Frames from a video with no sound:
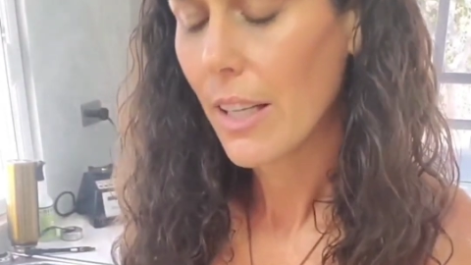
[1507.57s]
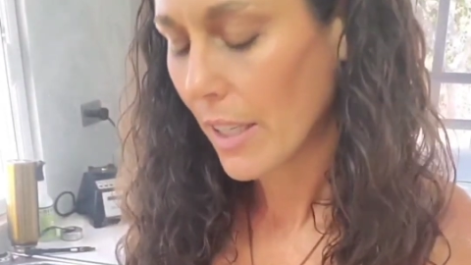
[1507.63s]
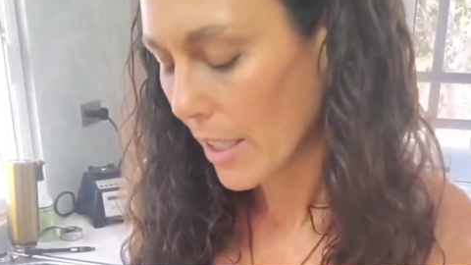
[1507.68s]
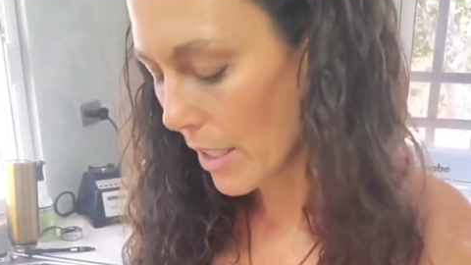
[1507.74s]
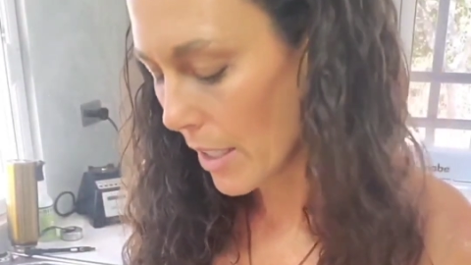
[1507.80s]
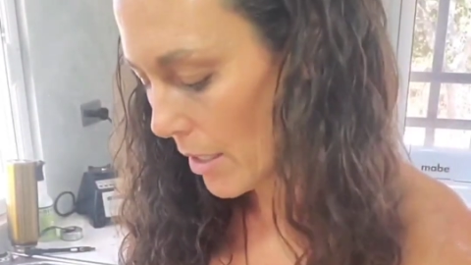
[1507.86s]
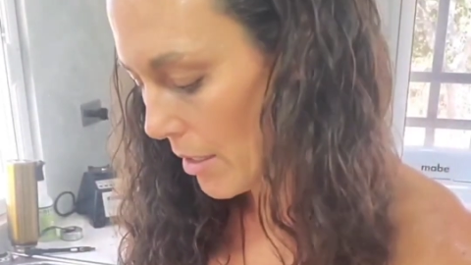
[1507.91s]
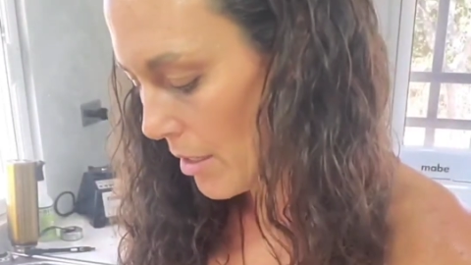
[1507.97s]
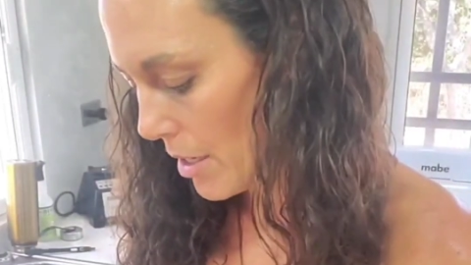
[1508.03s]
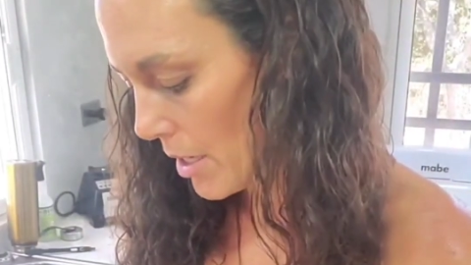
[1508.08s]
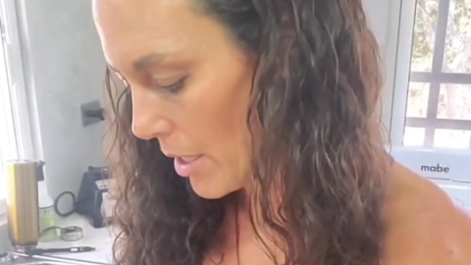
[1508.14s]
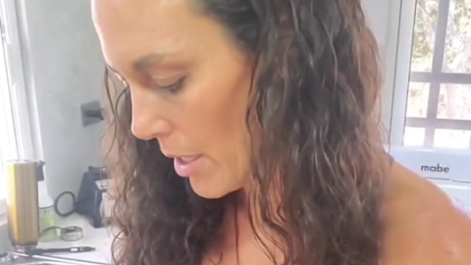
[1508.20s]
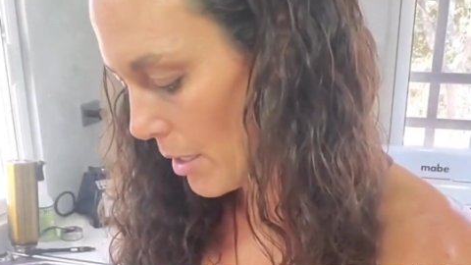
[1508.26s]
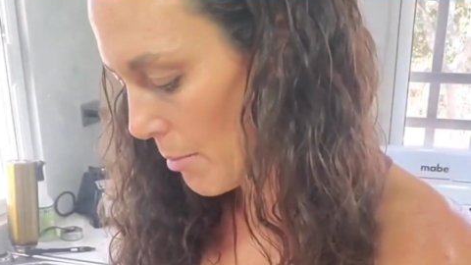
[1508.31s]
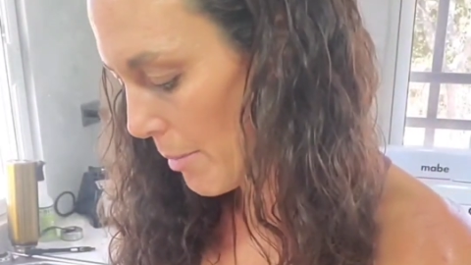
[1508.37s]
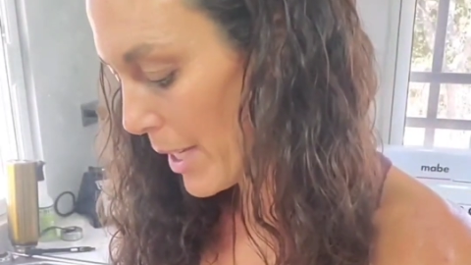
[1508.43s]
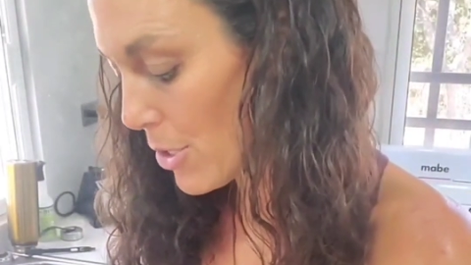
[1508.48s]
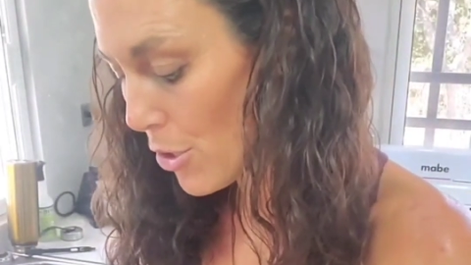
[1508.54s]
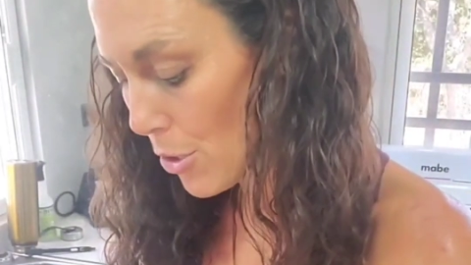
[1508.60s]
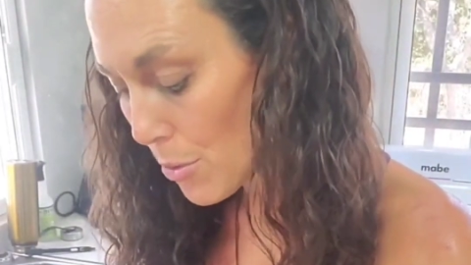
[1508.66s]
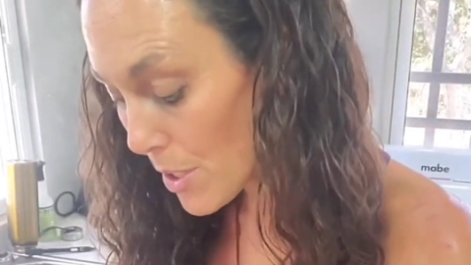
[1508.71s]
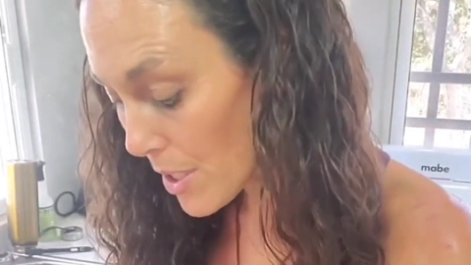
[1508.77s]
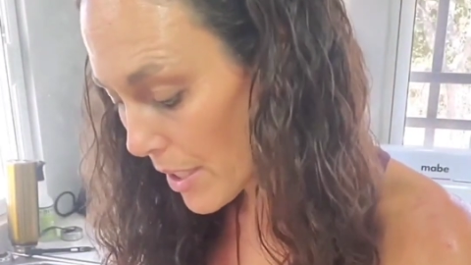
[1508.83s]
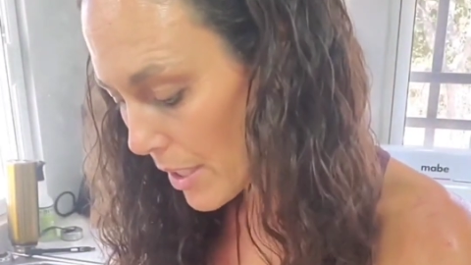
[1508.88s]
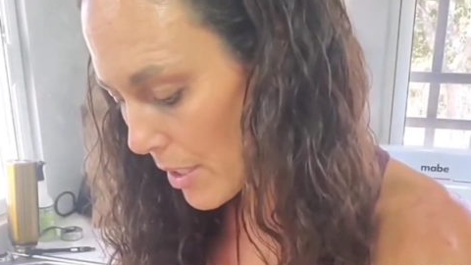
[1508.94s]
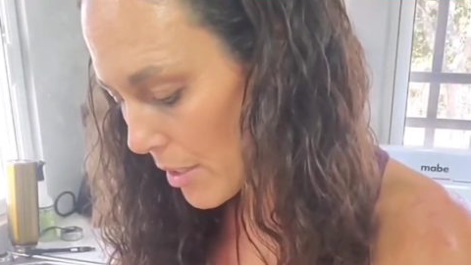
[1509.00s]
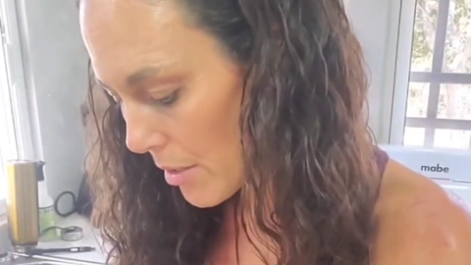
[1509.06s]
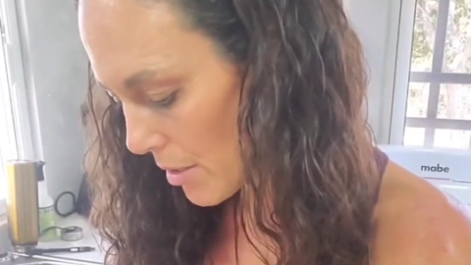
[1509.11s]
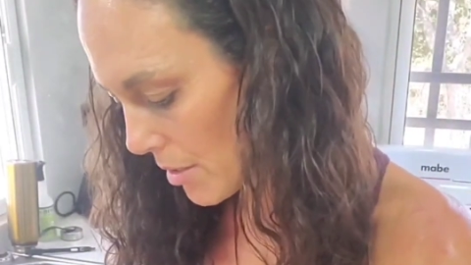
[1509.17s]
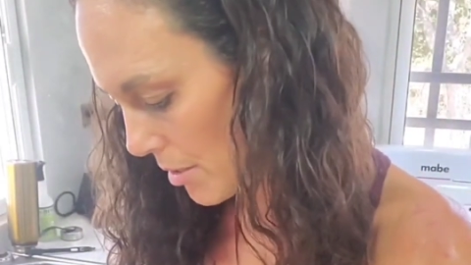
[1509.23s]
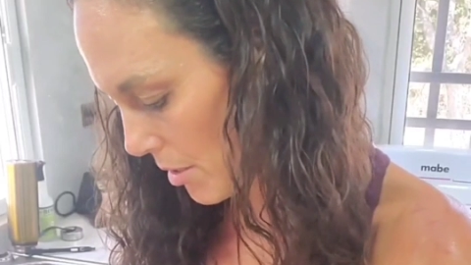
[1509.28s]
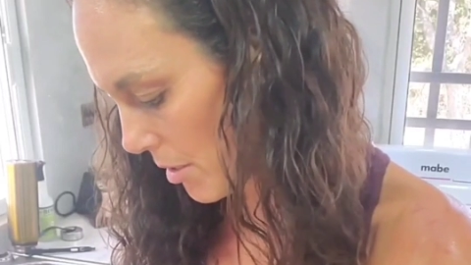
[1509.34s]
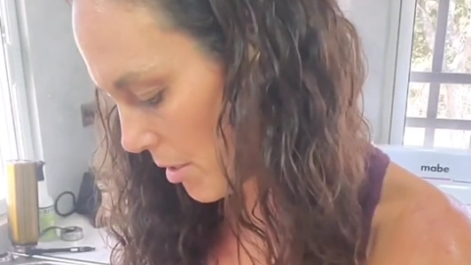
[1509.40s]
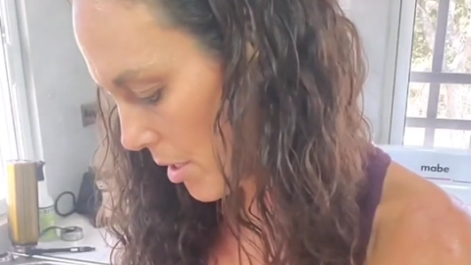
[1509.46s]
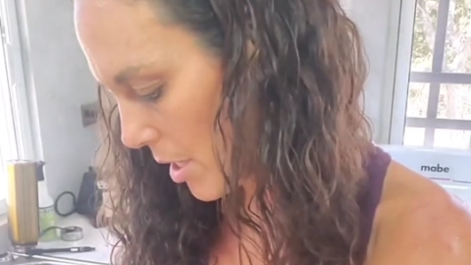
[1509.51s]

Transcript: in my juices